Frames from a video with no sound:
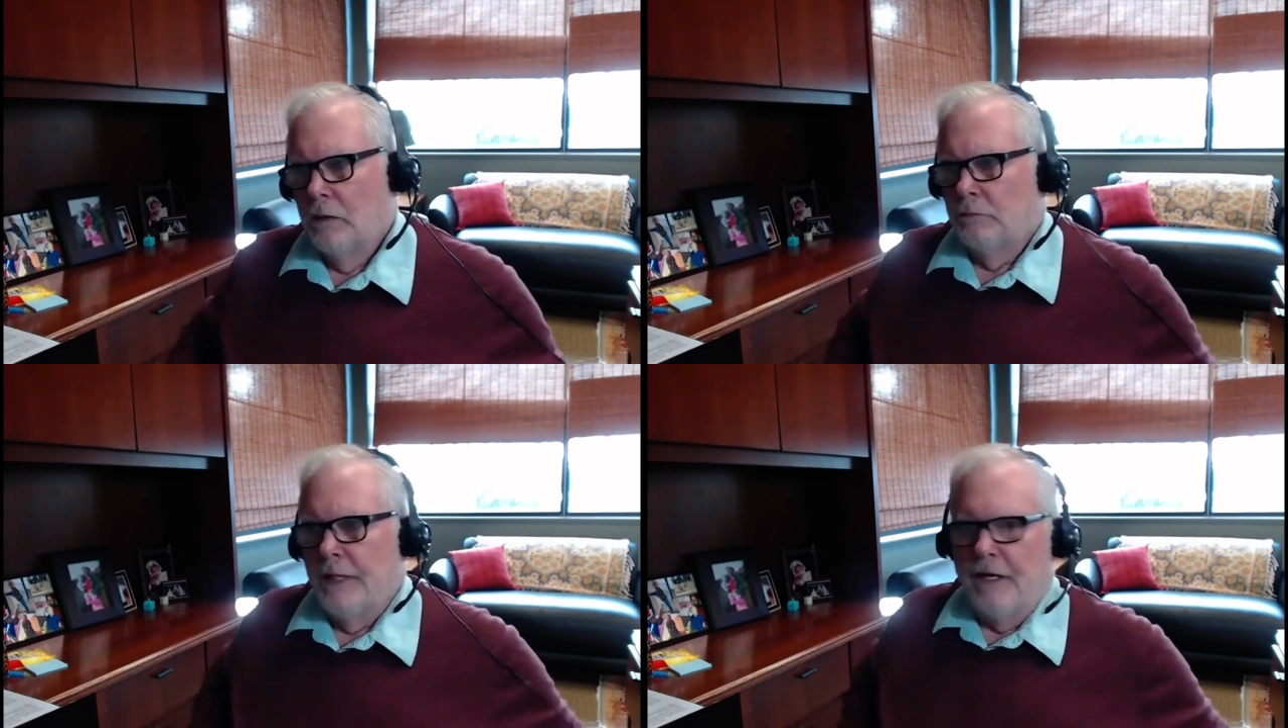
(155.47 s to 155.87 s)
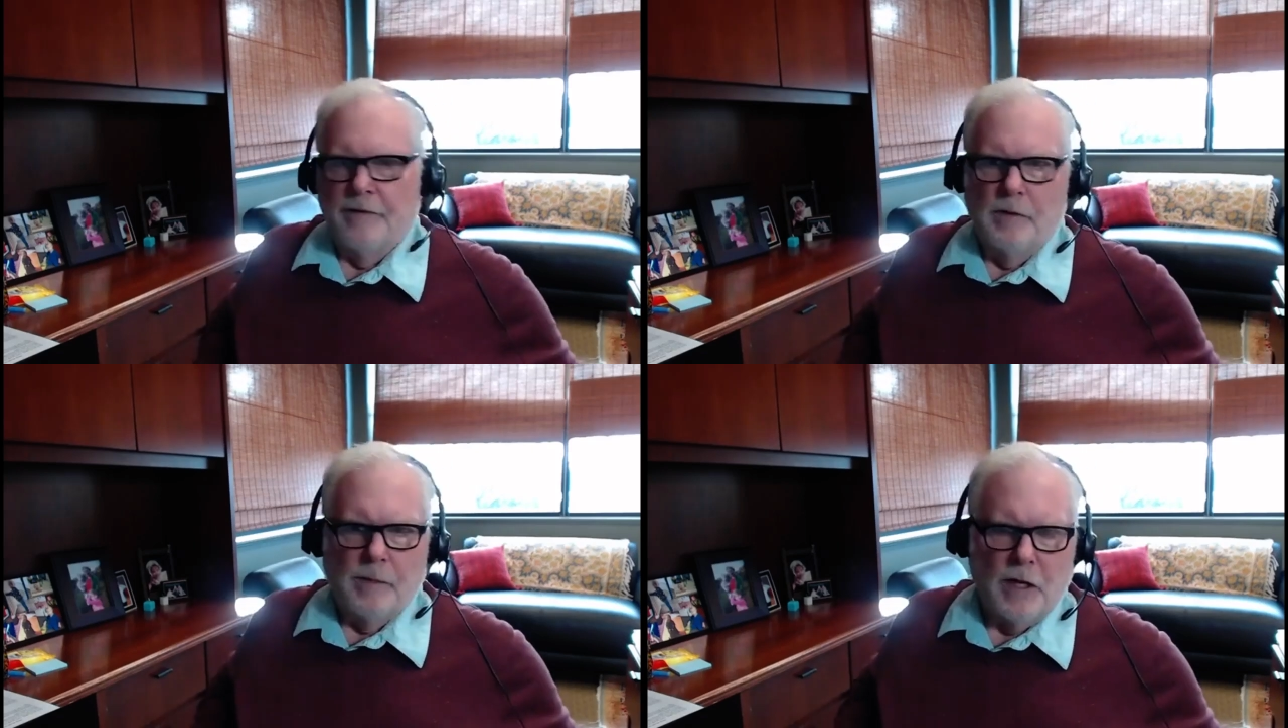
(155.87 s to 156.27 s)
many of
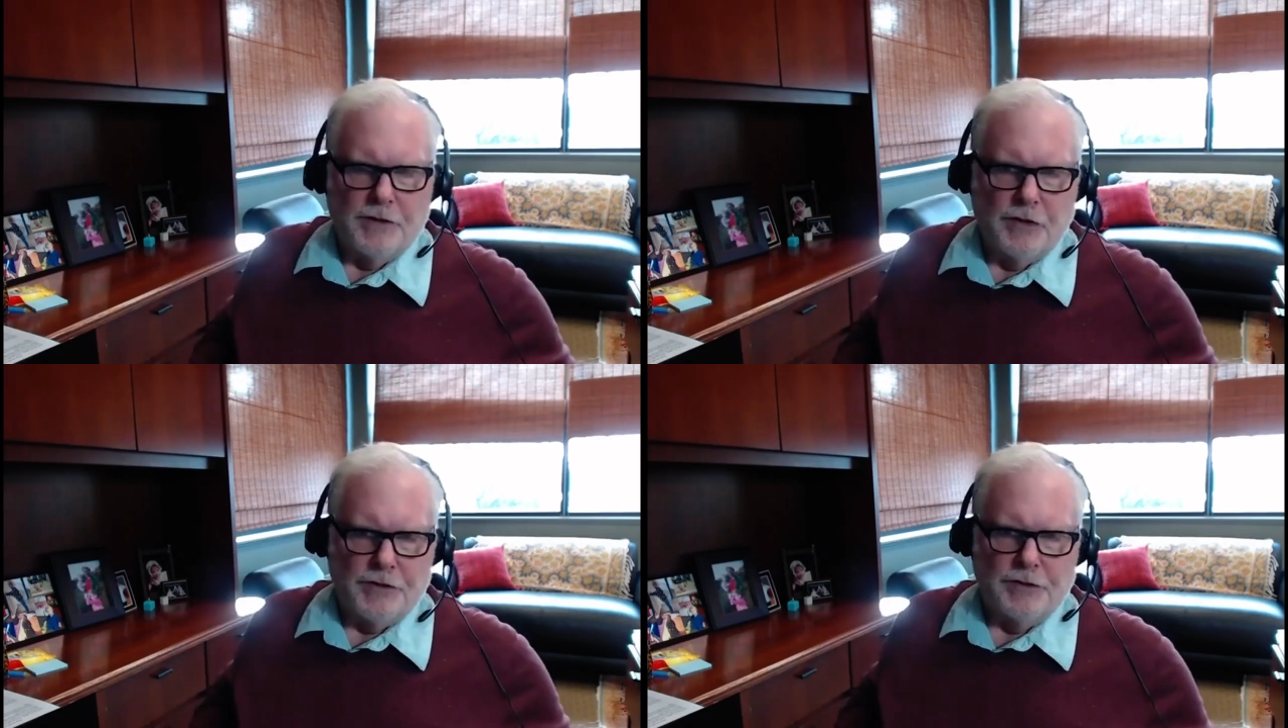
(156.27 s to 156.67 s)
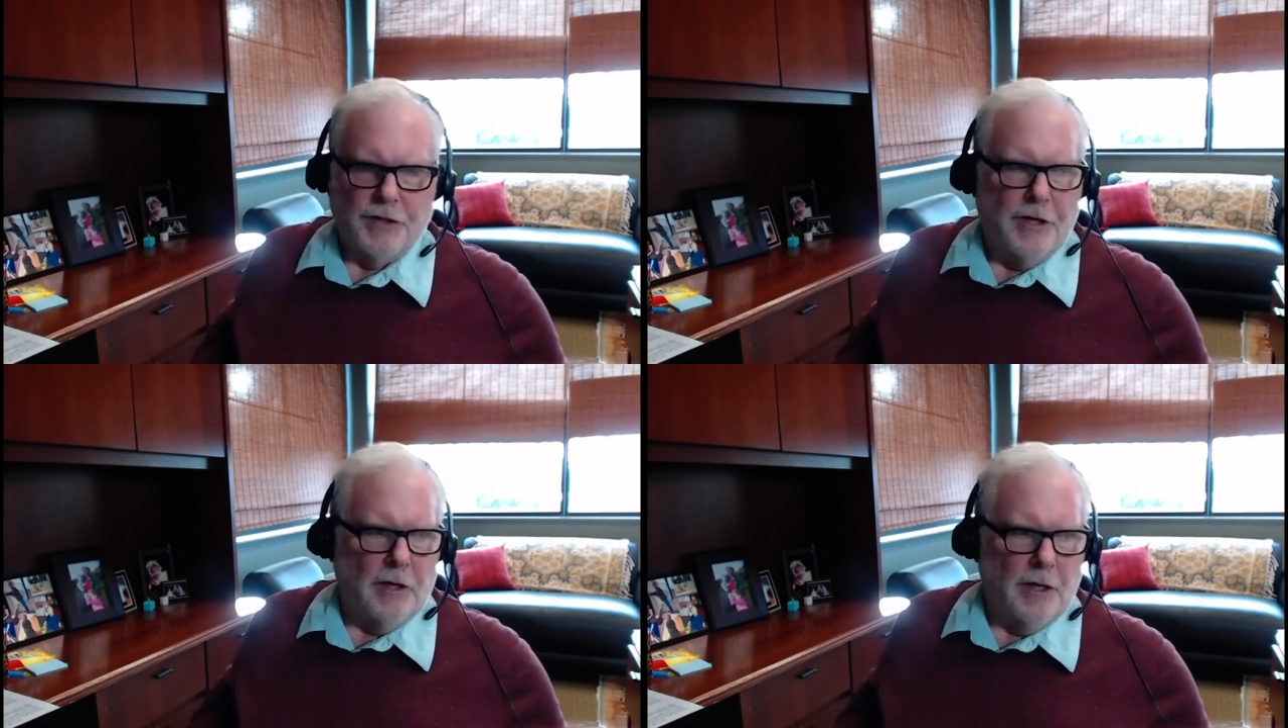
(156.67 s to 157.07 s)
whom are on Social
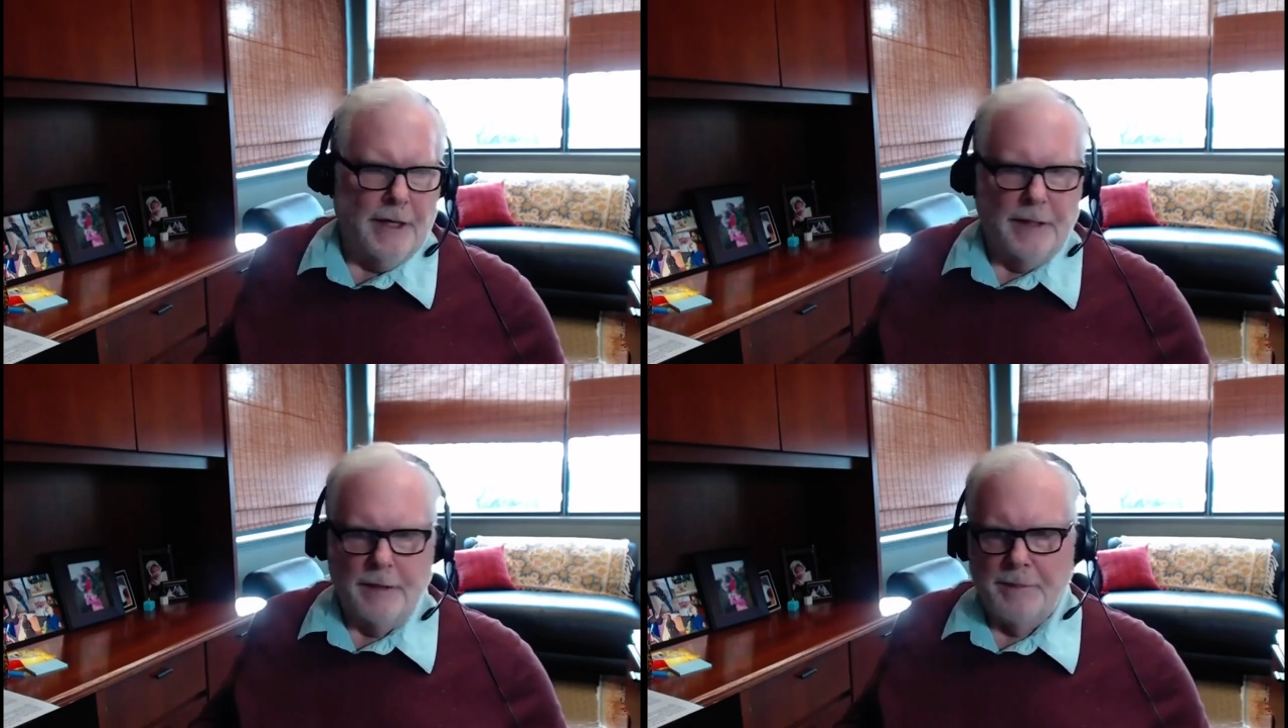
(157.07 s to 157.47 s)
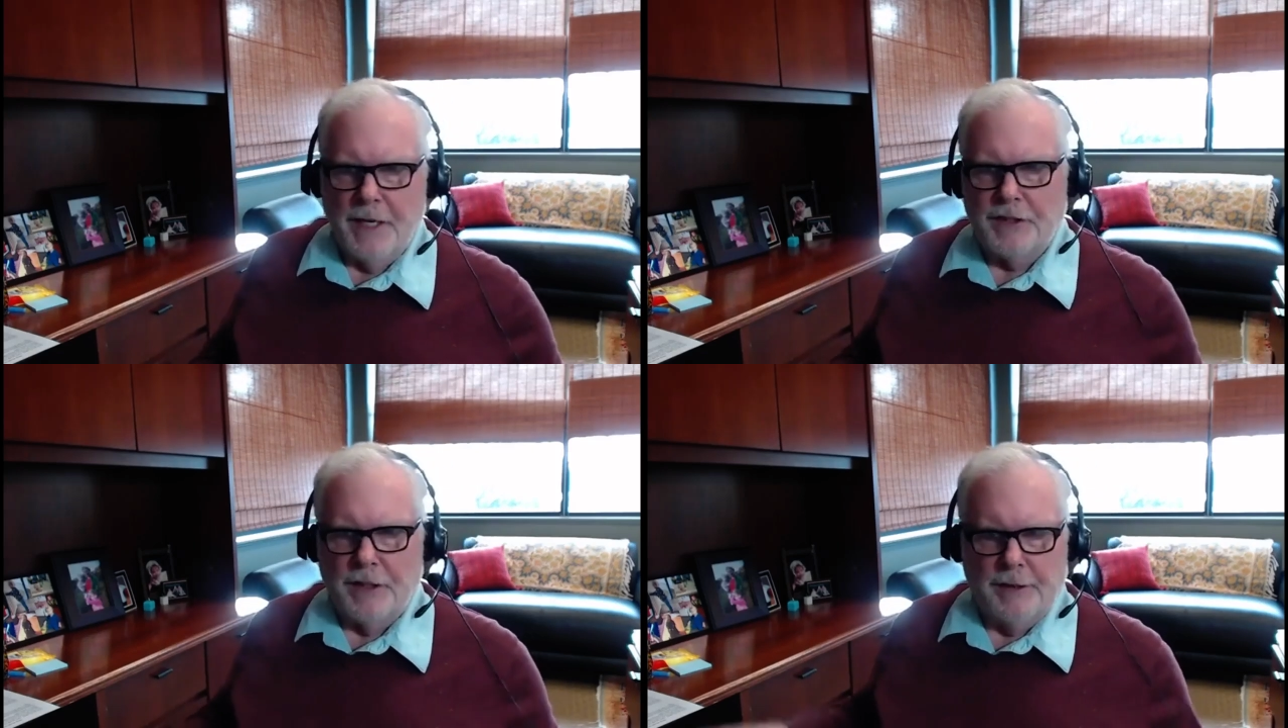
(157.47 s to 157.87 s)
Security and a
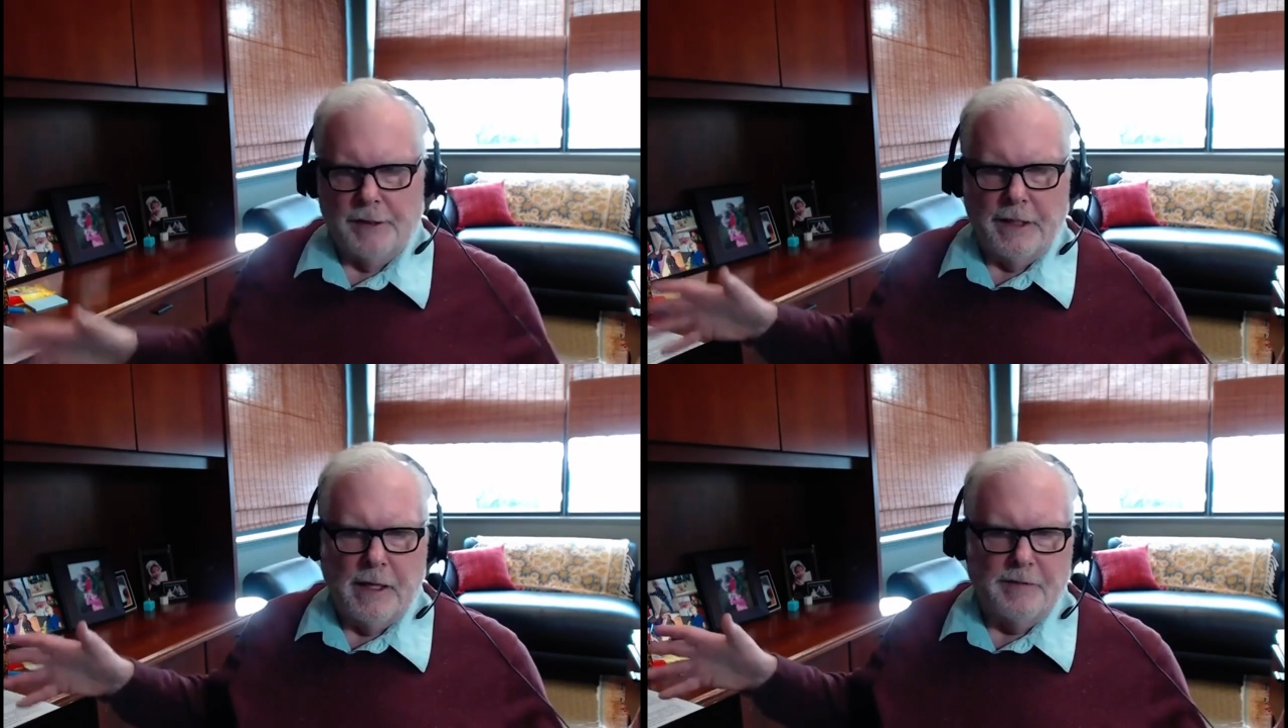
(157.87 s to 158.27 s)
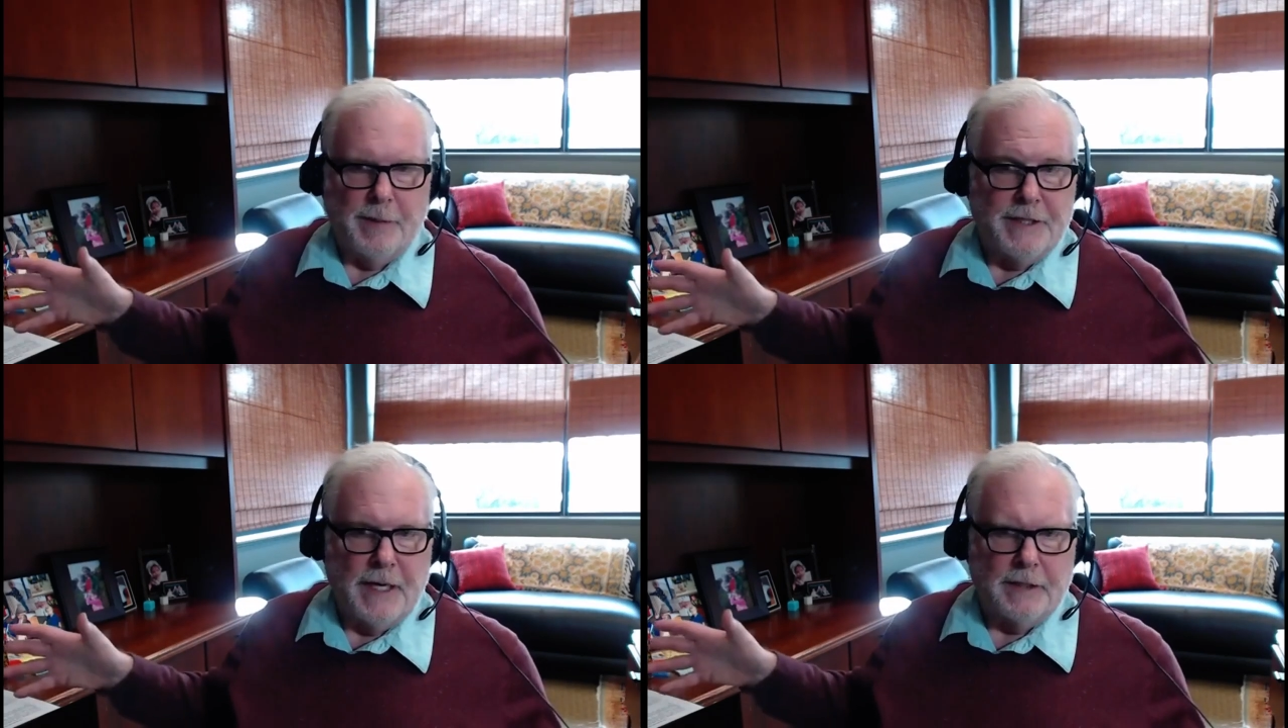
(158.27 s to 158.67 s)
pension, their income's
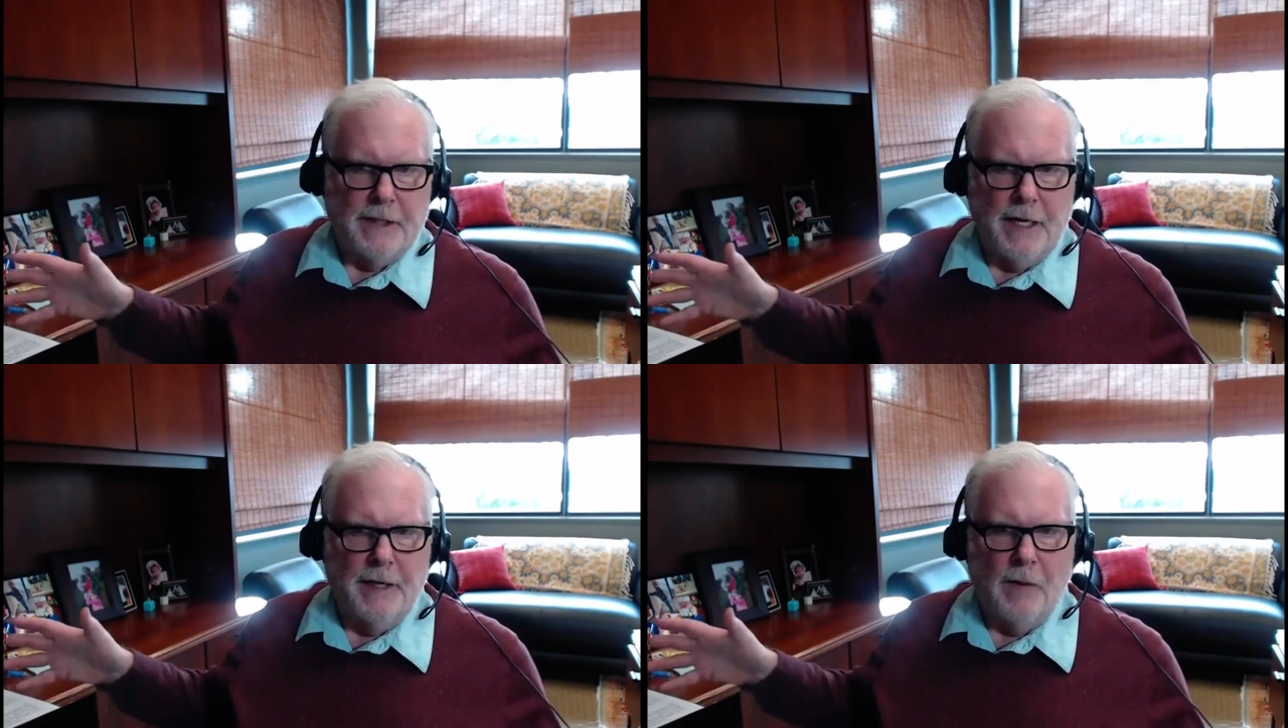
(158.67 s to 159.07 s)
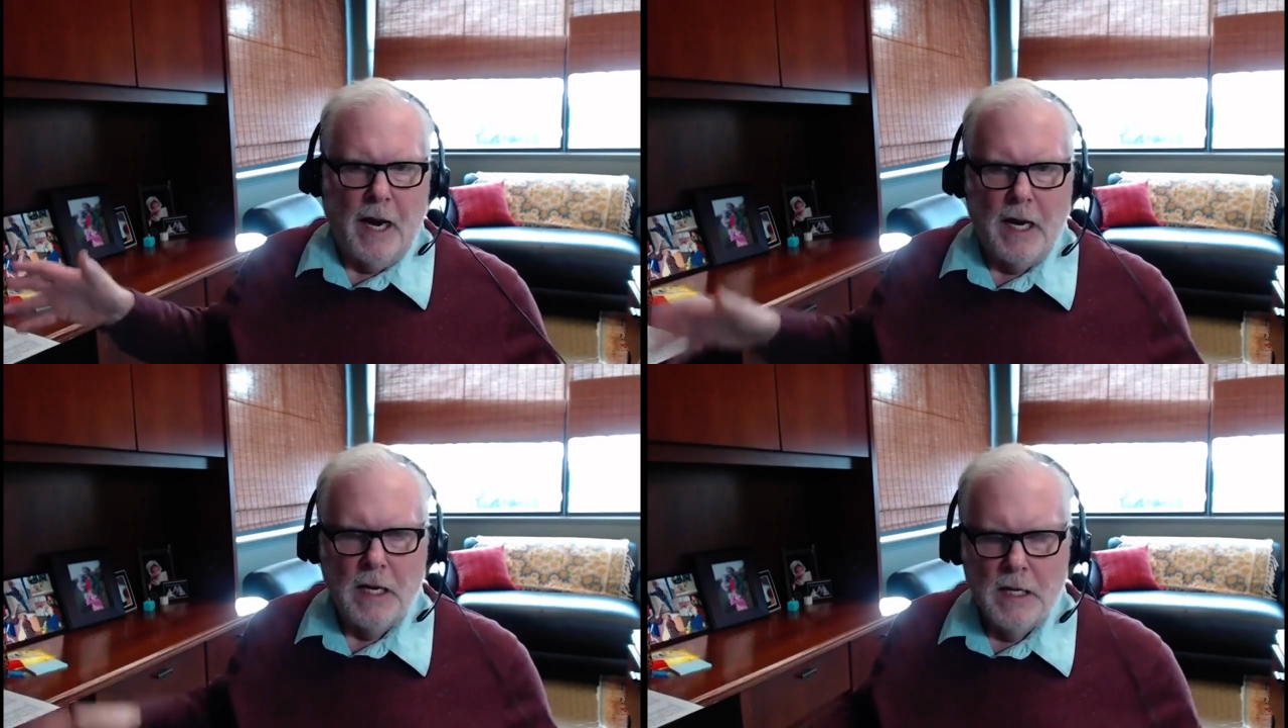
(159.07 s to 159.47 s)
protected anyway.